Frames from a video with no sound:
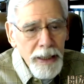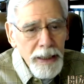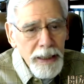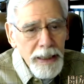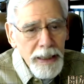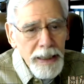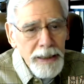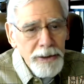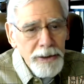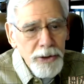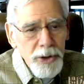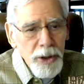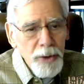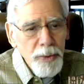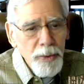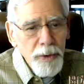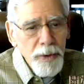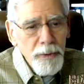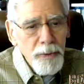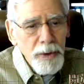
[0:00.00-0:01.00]
Yeah. And so
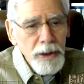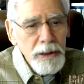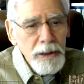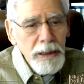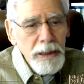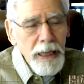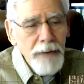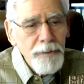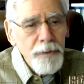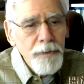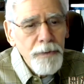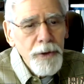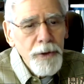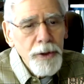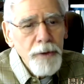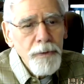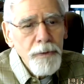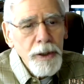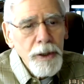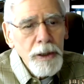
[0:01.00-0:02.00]
we're going to have a
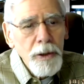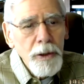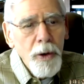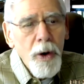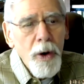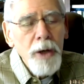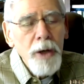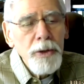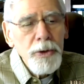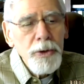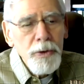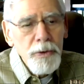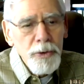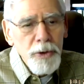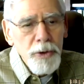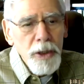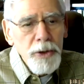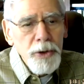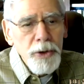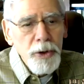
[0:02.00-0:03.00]
very, very long
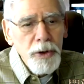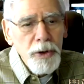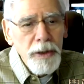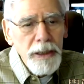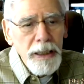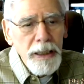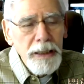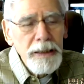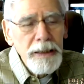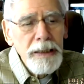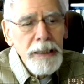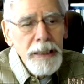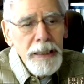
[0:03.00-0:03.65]
structure there.